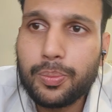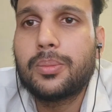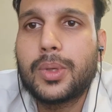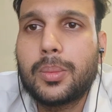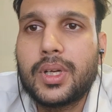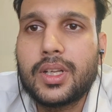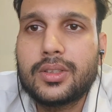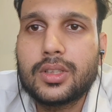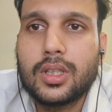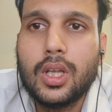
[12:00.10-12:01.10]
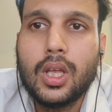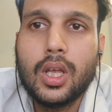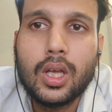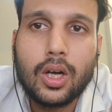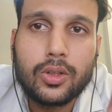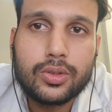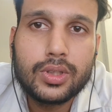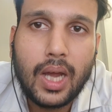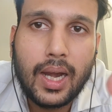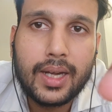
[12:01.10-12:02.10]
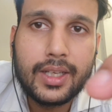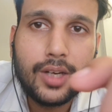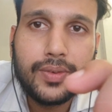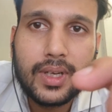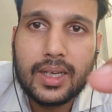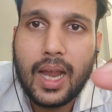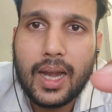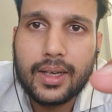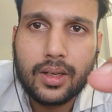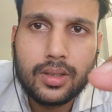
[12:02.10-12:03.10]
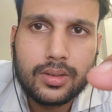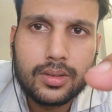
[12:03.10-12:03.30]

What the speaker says: for implementation. Also, the idea of England's